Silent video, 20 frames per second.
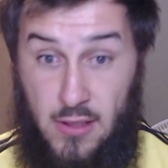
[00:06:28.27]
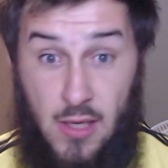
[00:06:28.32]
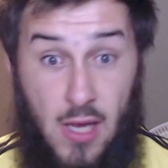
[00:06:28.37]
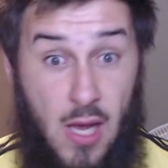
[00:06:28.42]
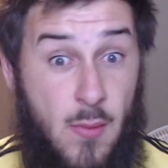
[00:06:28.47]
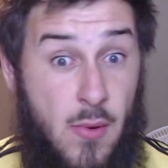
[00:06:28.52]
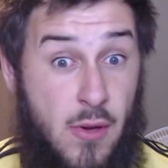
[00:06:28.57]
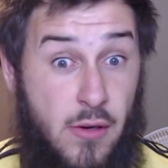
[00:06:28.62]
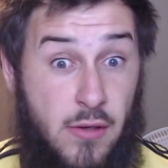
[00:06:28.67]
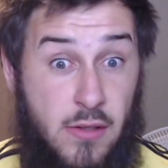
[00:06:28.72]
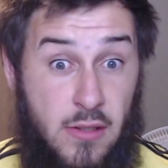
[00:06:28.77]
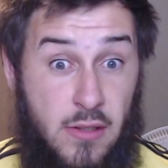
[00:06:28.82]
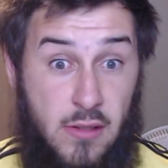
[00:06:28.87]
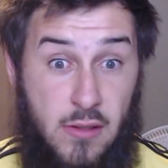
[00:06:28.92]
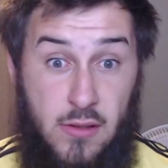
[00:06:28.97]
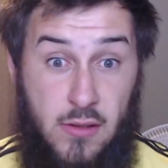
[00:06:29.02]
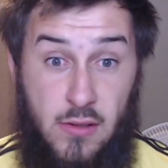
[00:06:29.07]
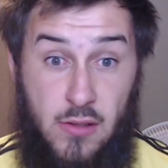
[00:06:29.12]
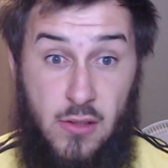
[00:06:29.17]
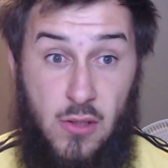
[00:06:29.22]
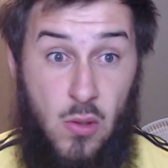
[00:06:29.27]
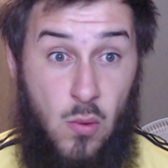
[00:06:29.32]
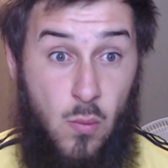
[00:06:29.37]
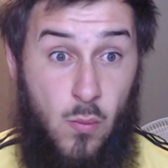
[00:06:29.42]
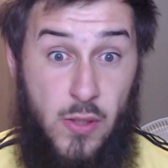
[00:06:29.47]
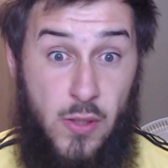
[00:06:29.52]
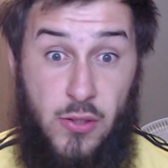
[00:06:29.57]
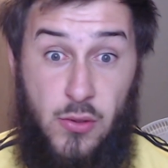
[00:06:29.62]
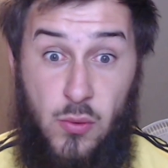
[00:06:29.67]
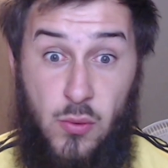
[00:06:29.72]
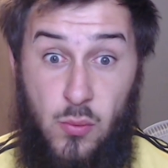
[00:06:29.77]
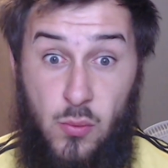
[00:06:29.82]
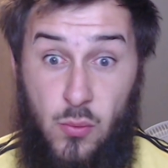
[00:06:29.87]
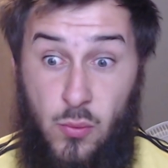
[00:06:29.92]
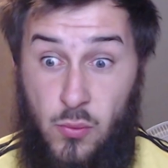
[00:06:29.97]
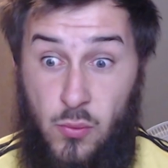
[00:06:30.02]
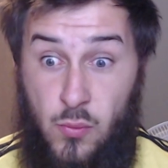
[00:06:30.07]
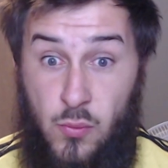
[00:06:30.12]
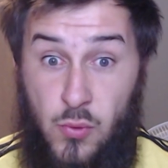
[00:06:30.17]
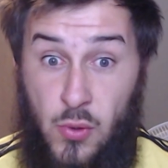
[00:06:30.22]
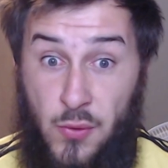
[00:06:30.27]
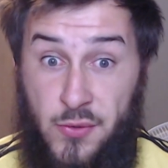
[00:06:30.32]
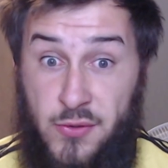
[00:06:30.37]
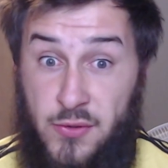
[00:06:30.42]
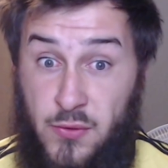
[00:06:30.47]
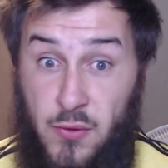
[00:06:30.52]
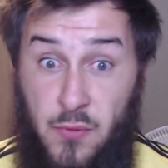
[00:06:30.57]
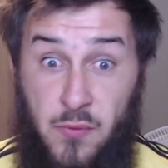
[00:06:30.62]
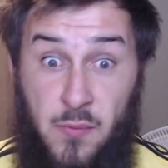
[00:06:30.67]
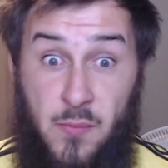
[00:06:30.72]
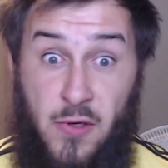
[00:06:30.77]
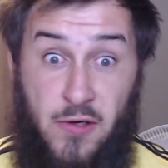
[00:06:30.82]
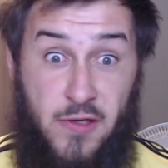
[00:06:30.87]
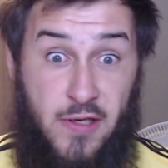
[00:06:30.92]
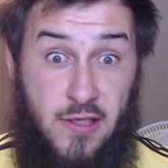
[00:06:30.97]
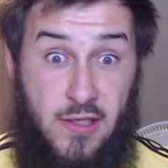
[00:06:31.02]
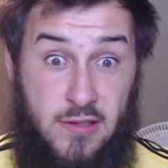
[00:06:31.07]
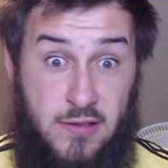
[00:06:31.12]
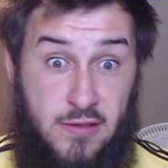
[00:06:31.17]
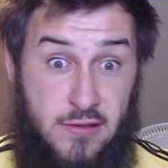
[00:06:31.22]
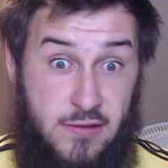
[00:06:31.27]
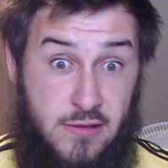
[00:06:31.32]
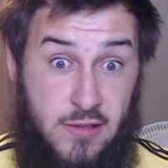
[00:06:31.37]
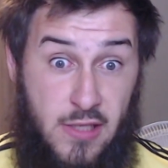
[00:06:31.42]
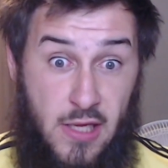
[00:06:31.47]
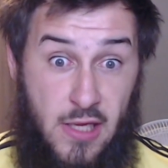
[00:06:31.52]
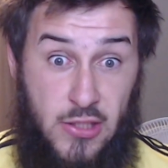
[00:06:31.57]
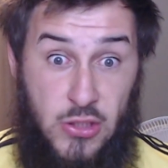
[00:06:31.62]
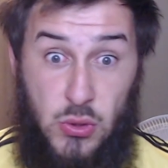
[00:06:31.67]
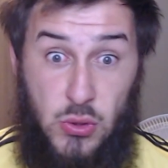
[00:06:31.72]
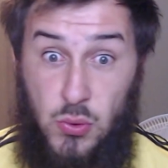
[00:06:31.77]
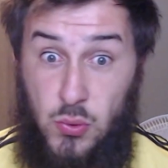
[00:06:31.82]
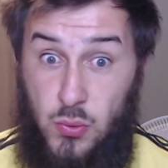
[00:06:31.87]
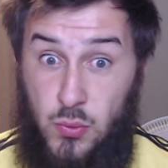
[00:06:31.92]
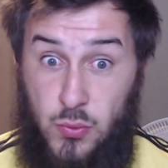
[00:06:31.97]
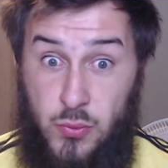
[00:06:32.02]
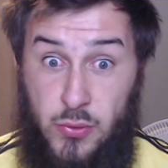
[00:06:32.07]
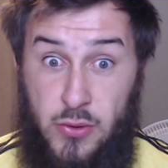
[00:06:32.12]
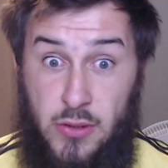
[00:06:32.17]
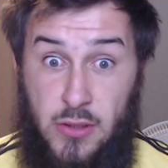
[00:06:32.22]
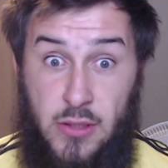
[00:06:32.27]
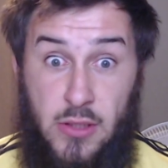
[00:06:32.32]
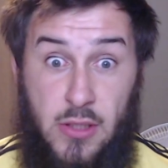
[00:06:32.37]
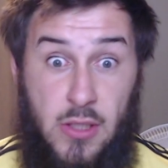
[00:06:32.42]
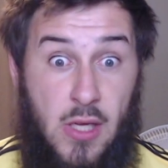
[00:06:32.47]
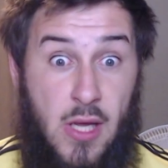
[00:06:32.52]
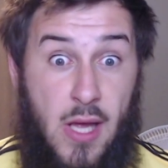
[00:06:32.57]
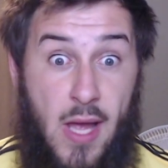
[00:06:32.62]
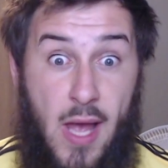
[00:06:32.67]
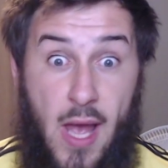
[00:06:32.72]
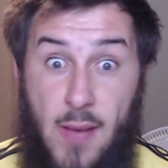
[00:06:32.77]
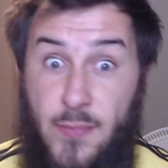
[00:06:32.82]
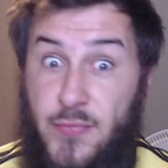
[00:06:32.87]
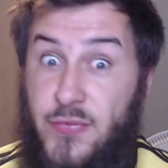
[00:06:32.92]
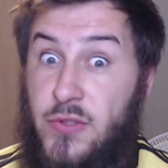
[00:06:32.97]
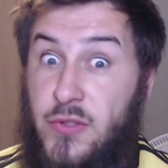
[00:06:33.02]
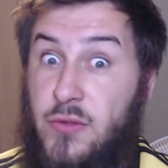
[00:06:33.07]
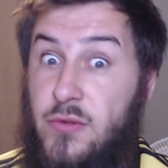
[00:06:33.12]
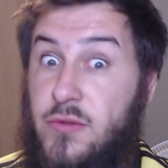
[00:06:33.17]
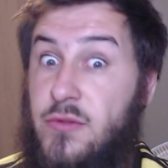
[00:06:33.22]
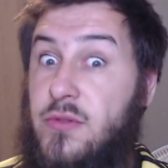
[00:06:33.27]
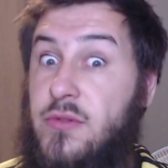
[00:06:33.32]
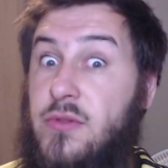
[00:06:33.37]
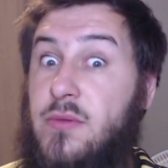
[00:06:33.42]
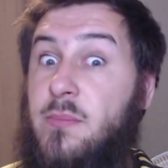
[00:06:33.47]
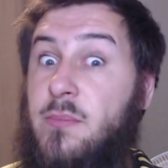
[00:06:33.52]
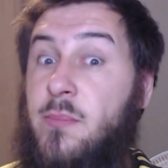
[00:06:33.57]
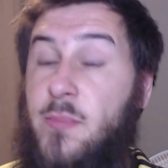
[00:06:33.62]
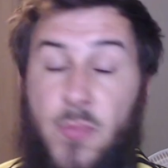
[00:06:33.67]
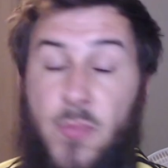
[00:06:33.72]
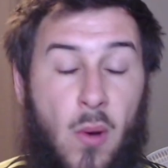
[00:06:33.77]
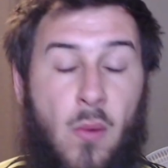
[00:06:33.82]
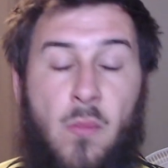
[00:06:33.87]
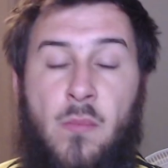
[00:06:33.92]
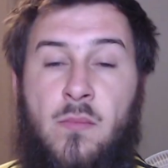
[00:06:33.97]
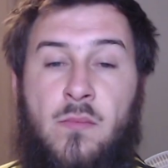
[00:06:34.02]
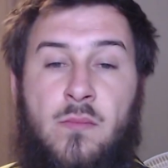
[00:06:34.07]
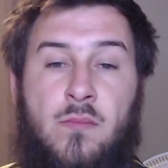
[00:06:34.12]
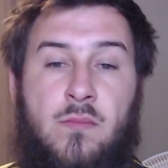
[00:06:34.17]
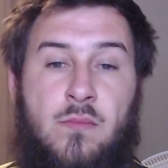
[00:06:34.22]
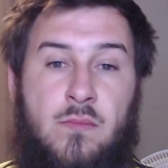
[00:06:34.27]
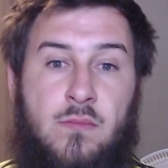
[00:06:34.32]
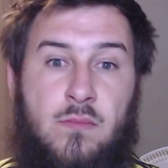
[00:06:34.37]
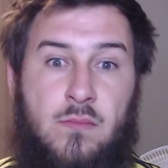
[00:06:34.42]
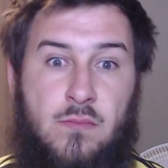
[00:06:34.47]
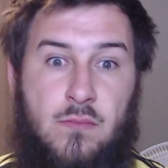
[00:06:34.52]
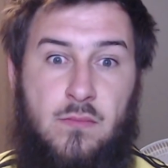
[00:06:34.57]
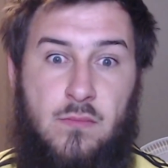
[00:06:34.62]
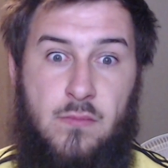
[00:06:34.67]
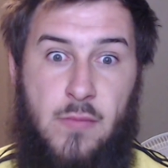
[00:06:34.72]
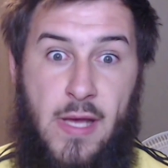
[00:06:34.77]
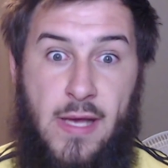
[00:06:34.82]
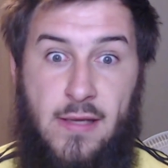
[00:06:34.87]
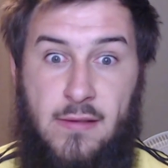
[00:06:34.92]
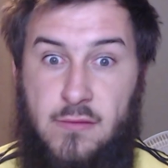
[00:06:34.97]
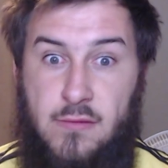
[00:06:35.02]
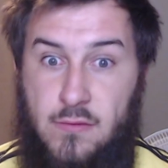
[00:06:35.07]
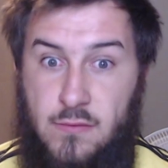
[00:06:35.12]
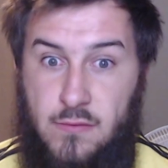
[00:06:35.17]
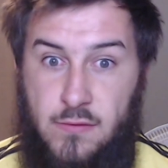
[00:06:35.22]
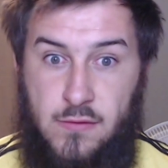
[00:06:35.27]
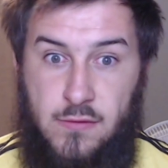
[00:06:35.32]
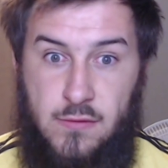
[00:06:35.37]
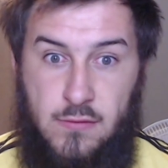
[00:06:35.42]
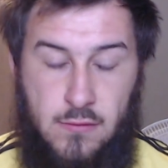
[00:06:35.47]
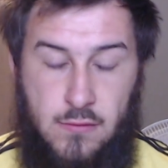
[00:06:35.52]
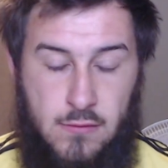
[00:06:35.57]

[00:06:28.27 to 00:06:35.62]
America, where you go into Northern Marianas and you absolutely bomb assholes.